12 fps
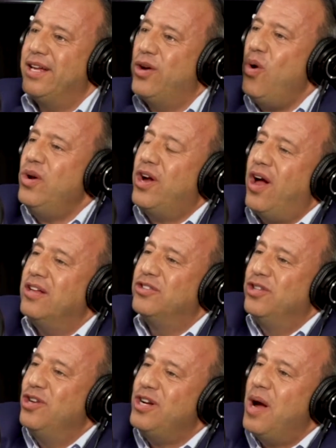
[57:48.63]
So, go to
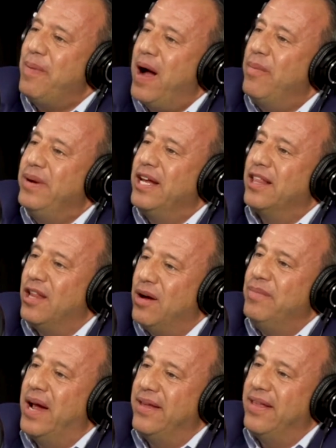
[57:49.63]
college, look up how many
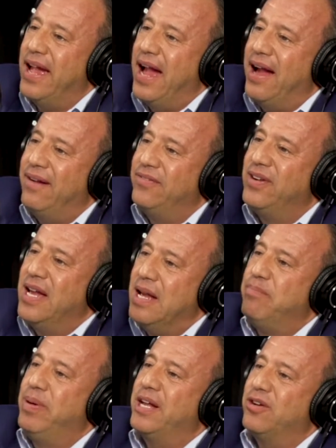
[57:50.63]
alumni they have,
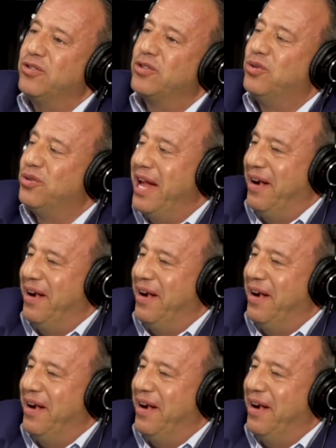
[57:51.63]
and pick your school